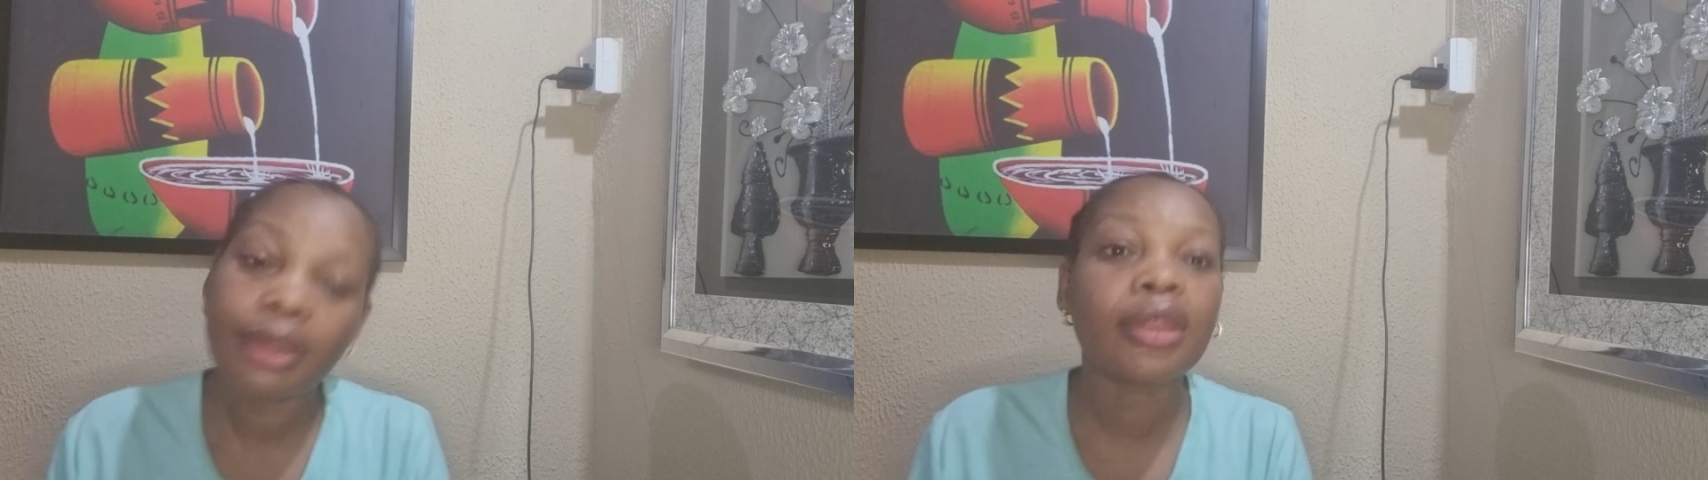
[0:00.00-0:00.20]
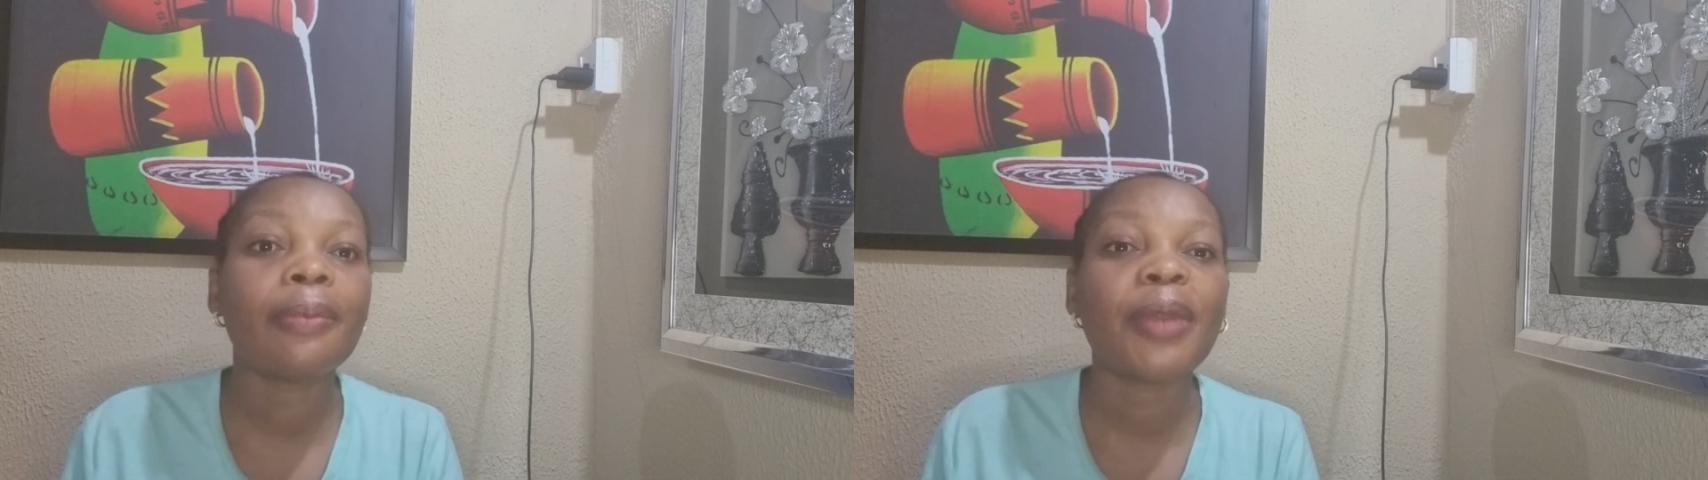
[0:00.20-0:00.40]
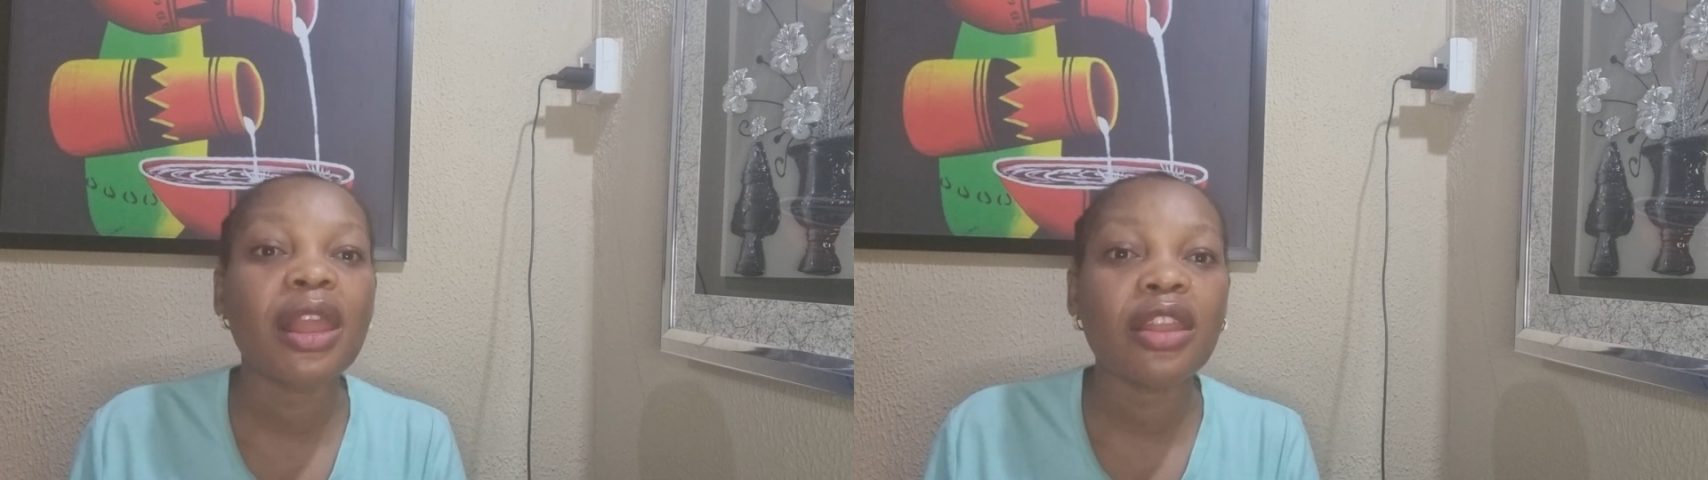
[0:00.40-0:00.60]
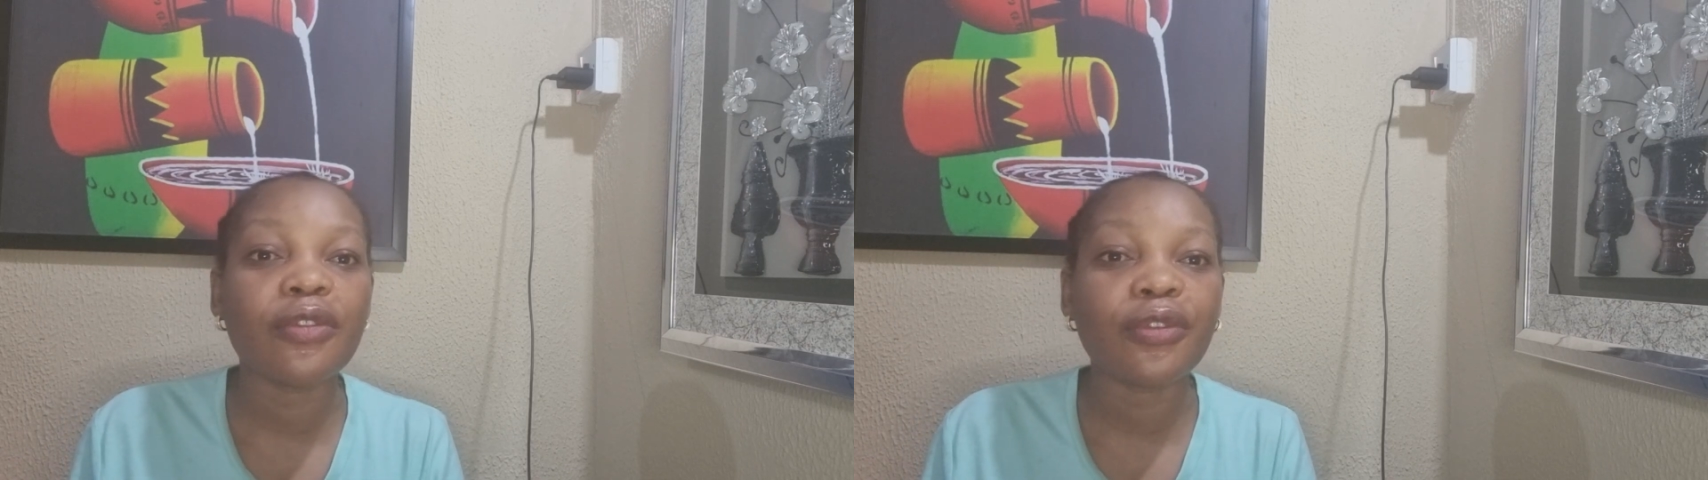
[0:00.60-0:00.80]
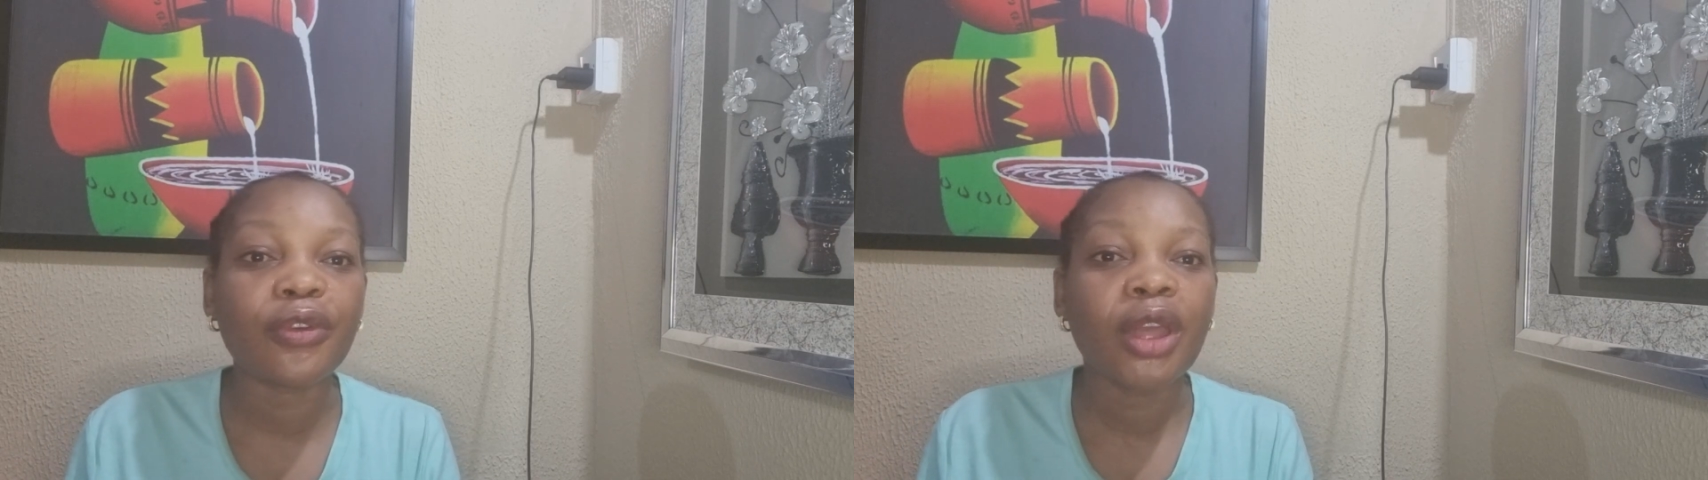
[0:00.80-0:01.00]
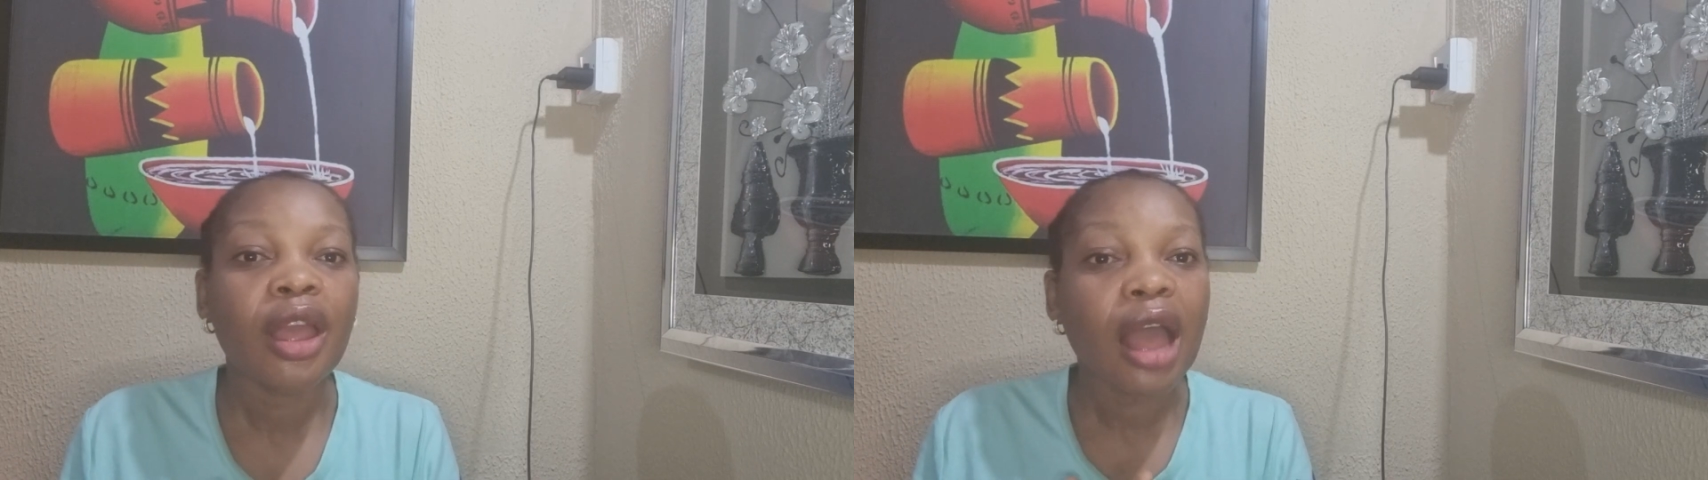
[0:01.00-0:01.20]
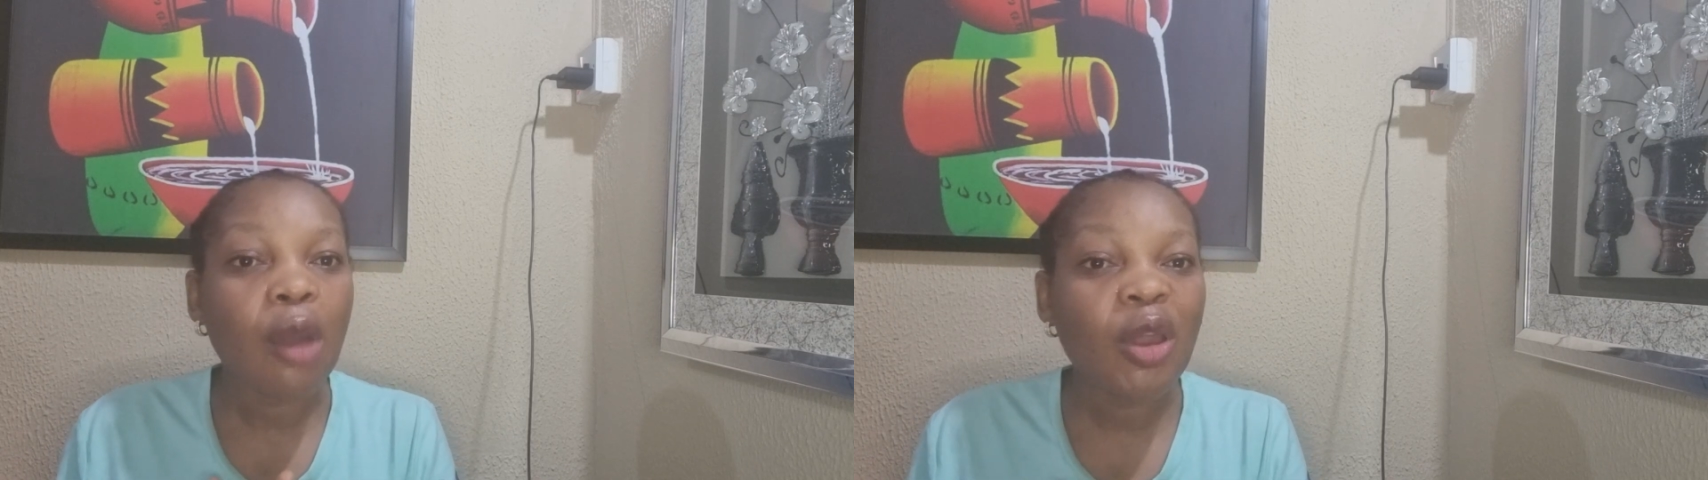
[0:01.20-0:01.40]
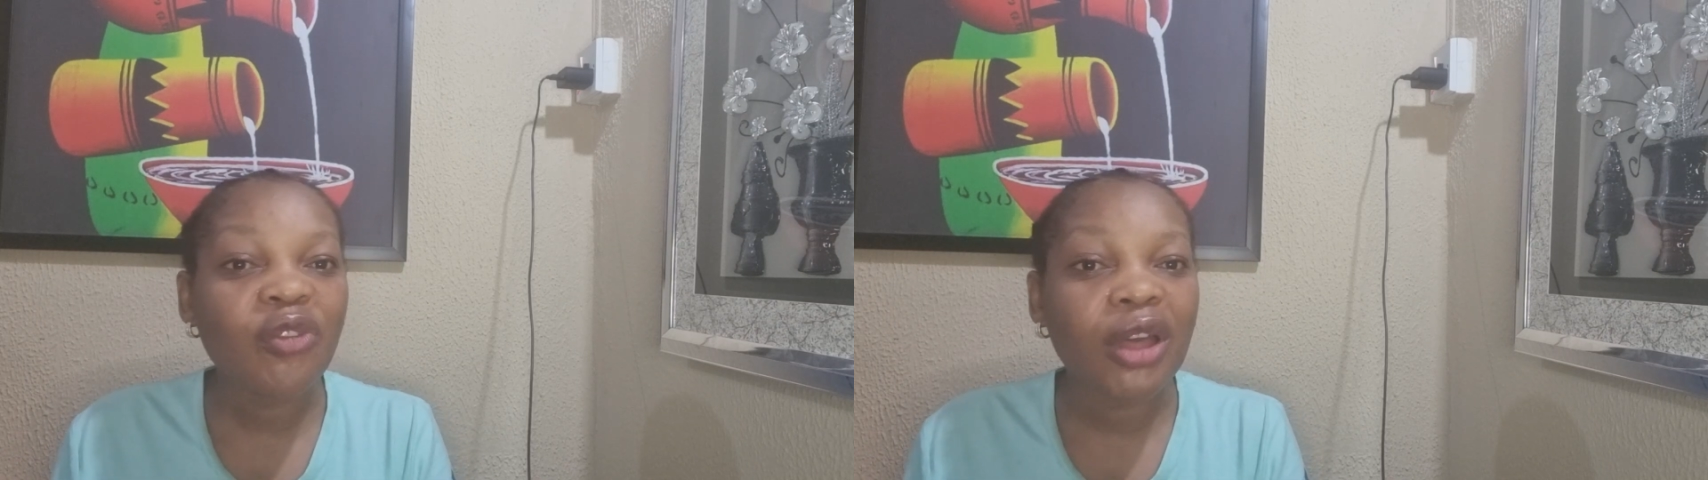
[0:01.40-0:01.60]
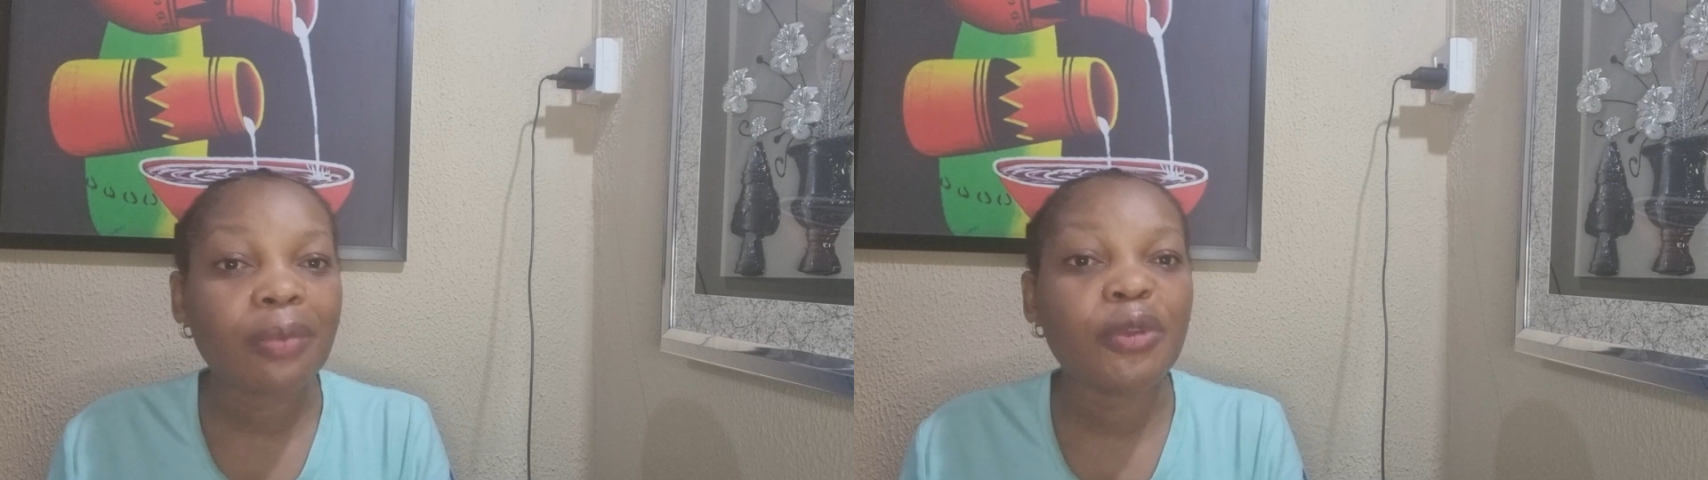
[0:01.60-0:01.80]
the bay leaf. However,